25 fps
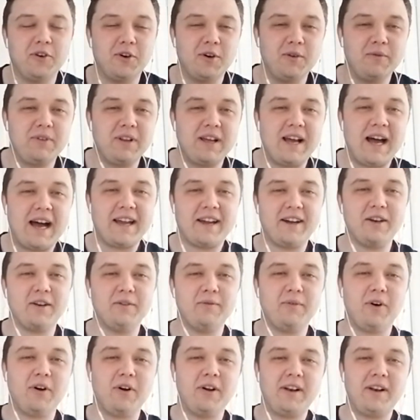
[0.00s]
Hopefully, I can
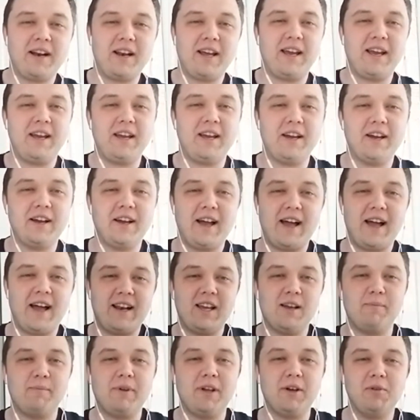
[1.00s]
avoid
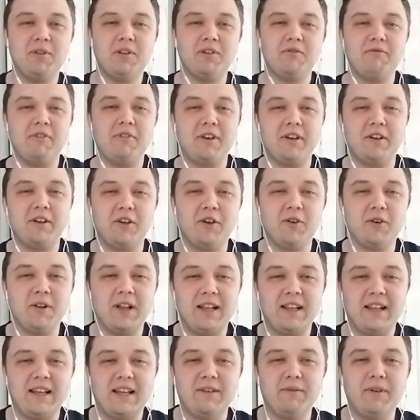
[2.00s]
any abuse and ridicule.
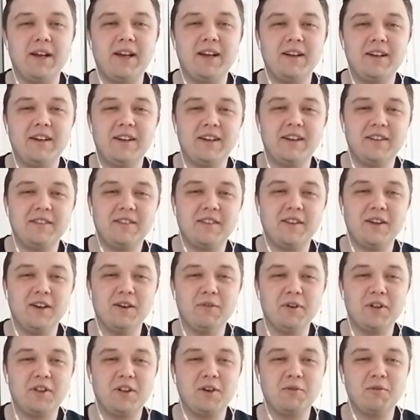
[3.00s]
I'll leave it to the
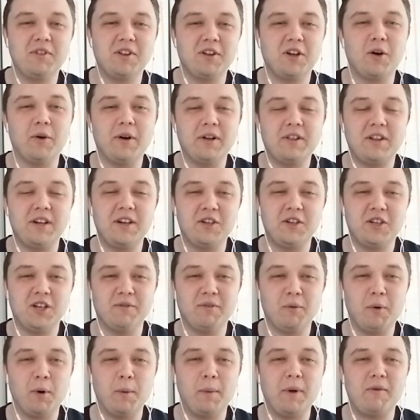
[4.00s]
other 2 to go at
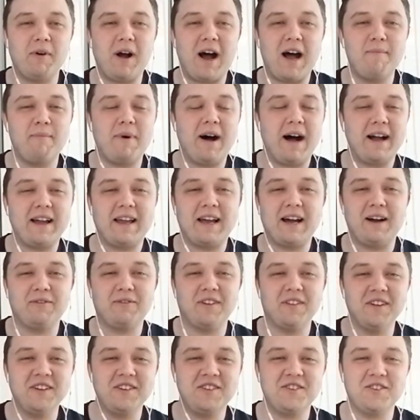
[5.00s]
each other. We'll be right back
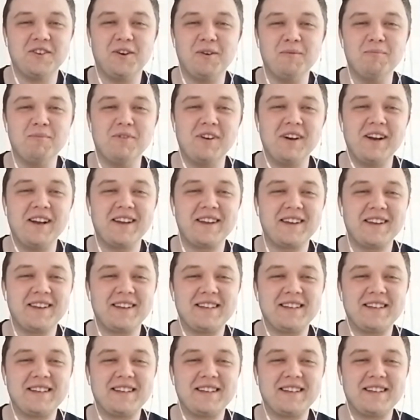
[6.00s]
after this short break.